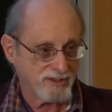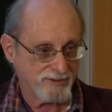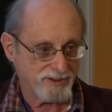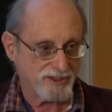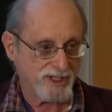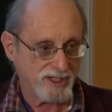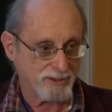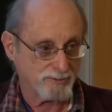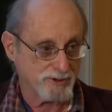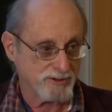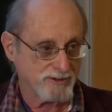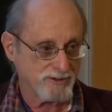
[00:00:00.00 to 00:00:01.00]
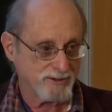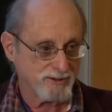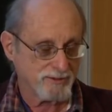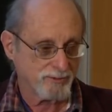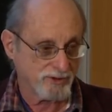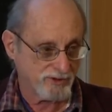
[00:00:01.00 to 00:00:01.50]
of entanglement
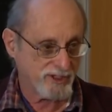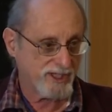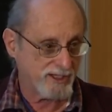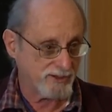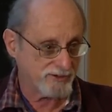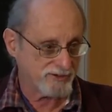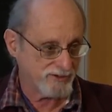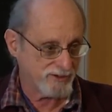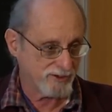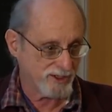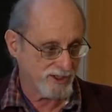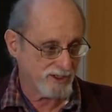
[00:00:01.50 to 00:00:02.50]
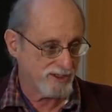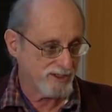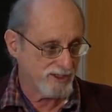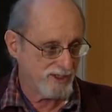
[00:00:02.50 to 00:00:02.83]
was the case, okay?